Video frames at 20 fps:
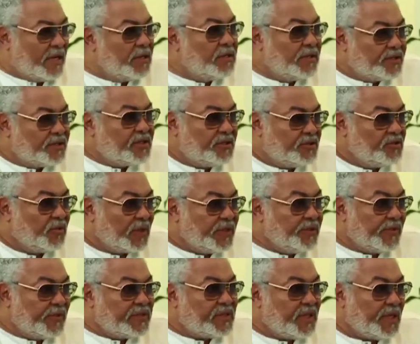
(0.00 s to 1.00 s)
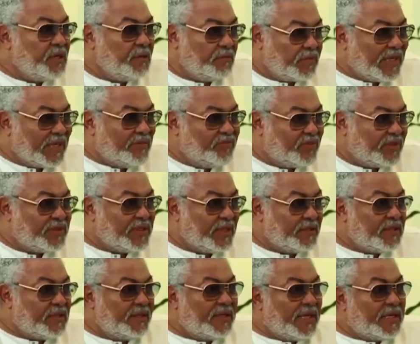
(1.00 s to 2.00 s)
I understood what they were saying, but I
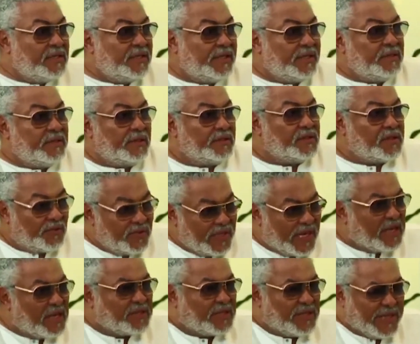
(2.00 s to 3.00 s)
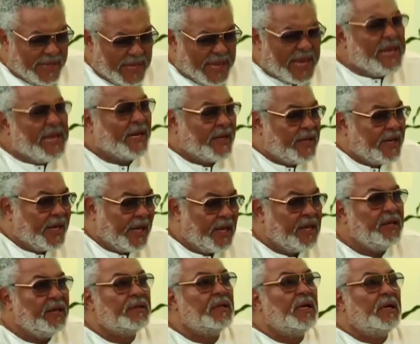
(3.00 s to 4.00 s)
pretended I didn't. So they asked it again and
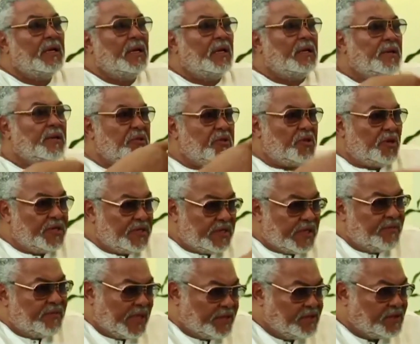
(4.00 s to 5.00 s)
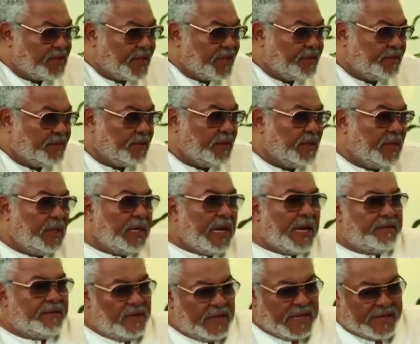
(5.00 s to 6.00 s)
again. The third time I said,
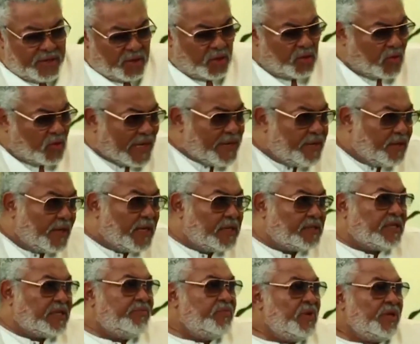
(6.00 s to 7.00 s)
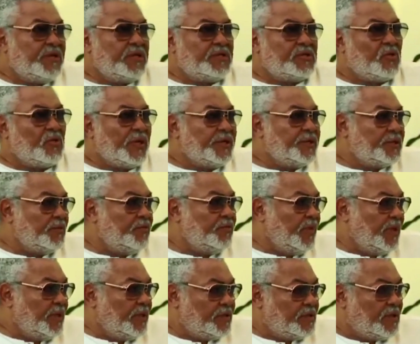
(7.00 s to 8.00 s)
I think I know why they're asking me this question,
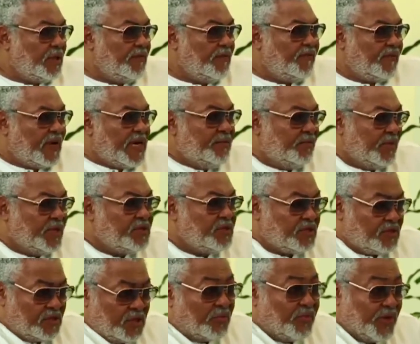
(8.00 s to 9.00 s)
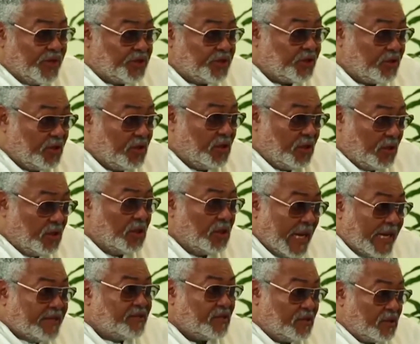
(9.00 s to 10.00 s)
because they find me snobbish.
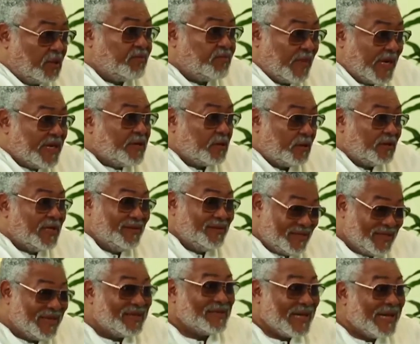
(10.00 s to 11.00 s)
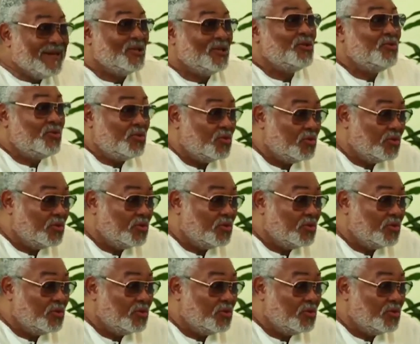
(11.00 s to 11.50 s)
I snub my colleagues. Yes, I do.